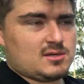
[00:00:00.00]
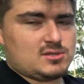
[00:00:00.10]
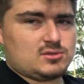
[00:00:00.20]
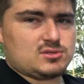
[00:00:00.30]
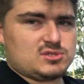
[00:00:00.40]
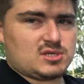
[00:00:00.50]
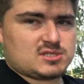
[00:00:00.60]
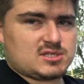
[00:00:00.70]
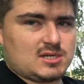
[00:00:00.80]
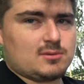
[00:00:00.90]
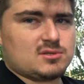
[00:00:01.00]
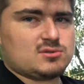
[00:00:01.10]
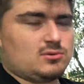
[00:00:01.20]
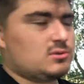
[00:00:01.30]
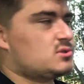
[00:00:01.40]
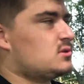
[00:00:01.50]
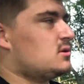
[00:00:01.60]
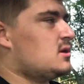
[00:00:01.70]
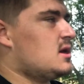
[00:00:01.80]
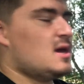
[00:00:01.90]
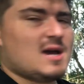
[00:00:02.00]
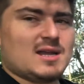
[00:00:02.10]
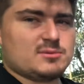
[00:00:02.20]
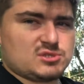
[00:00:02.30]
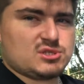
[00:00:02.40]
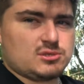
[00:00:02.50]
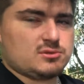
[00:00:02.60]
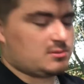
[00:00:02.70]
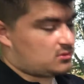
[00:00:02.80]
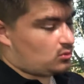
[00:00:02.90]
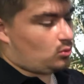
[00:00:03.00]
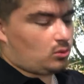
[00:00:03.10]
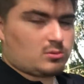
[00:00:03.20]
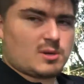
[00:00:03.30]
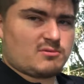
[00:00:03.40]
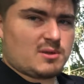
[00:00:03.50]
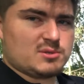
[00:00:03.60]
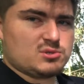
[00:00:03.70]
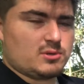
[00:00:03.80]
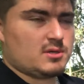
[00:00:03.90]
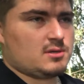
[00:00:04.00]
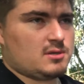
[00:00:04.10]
You could just see it with a torch, and it was huge. It was all the way around the join.